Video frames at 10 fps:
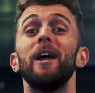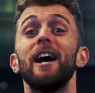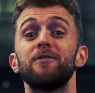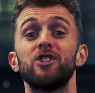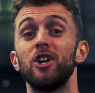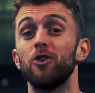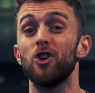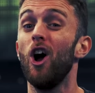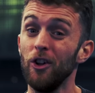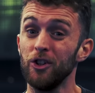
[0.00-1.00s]
we have seals
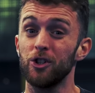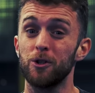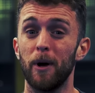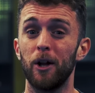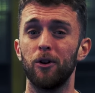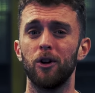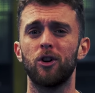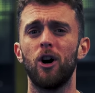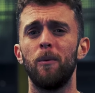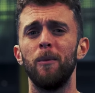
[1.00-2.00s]
on
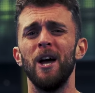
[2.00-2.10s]
justpadel.com.